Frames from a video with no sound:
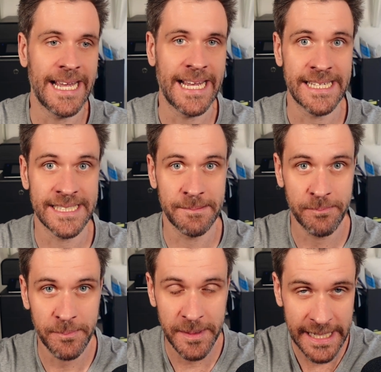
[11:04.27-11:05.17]
Is it
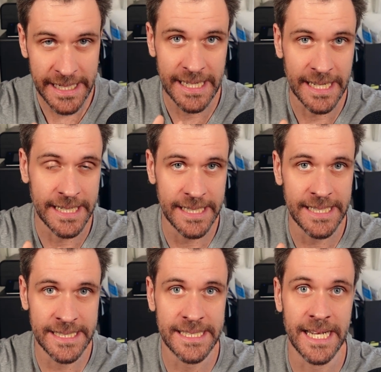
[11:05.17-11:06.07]

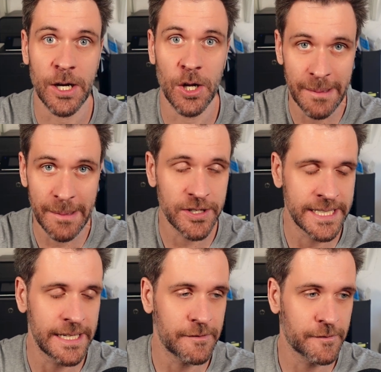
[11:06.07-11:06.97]
a
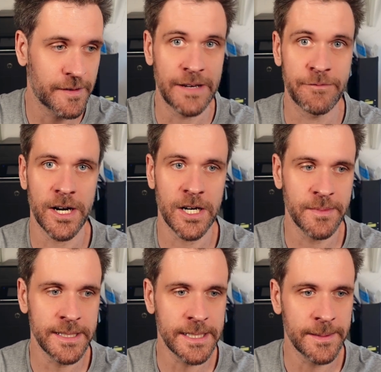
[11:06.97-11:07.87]
collaborative
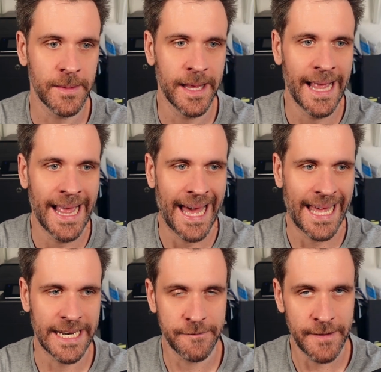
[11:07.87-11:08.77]
environment?
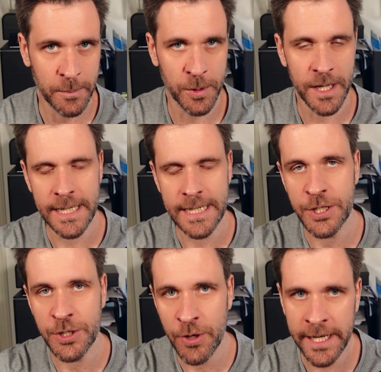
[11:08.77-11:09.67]
And in fact, what I
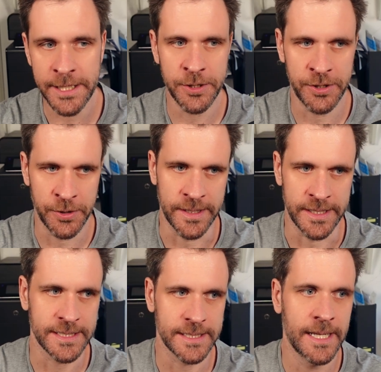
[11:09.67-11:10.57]
try to do
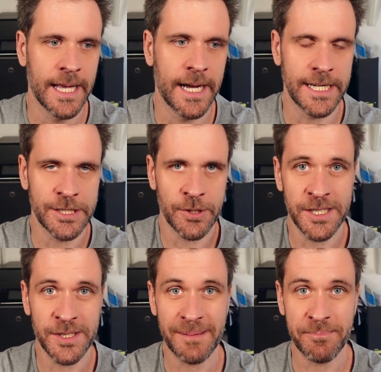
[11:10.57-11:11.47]
is I
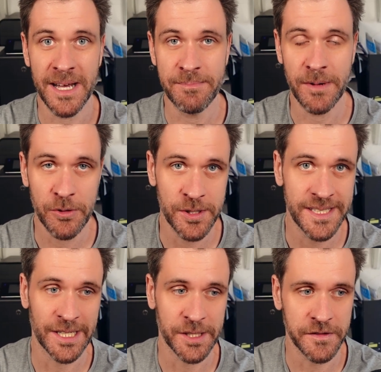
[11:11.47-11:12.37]
try to get my
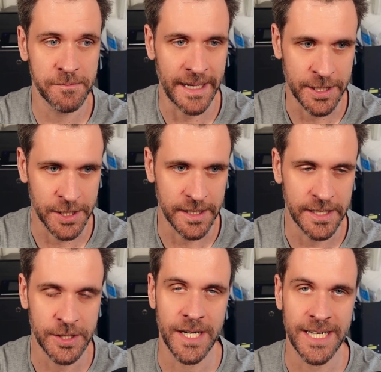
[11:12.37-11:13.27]
emotions out of the
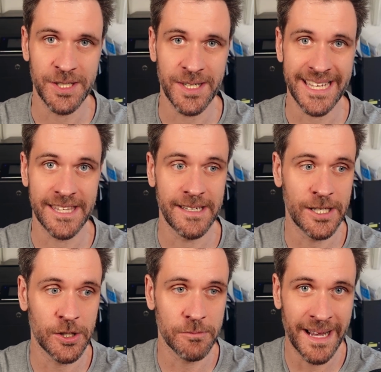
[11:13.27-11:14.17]
picture, trying to get
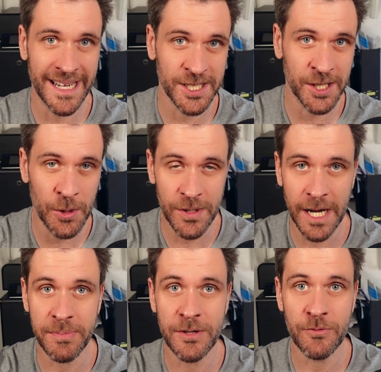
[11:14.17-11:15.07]
the best code
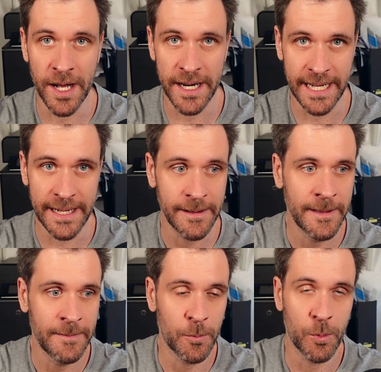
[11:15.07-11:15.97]
up and running,
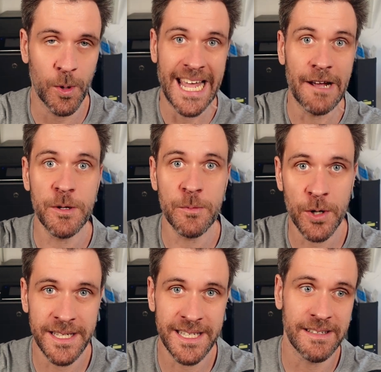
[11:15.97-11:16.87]
where
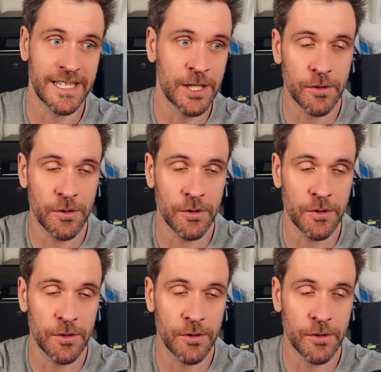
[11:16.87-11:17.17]
everyone